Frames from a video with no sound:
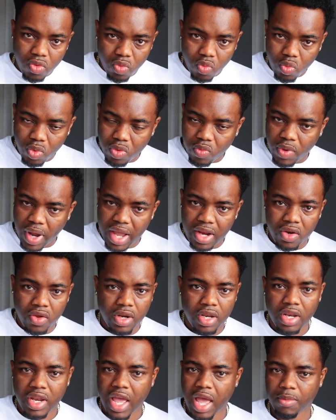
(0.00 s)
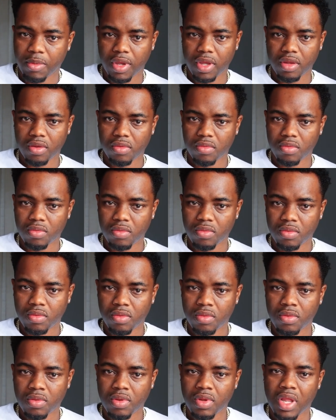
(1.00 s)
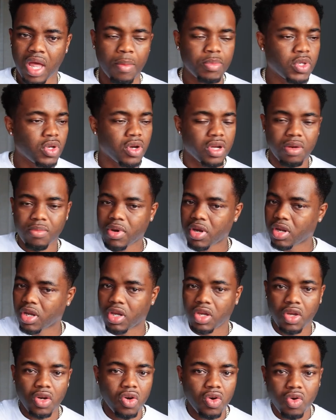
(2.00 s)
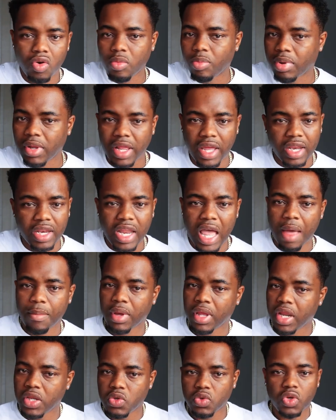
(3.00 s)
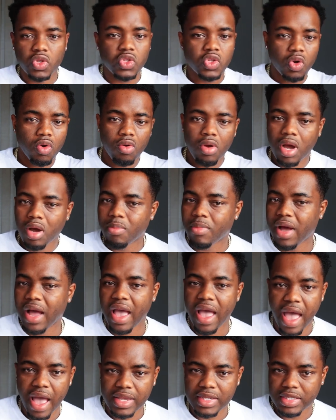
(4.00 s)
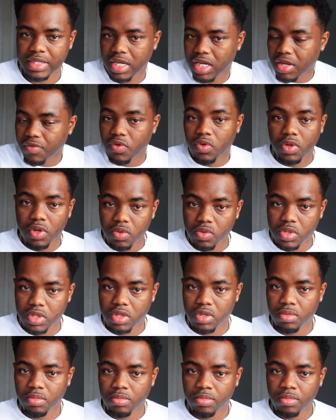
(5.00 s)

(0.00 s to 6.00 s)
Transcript: we're writing on a napkin. I'm talking about a good old plain napkin that you could throw out by accident if you lose it.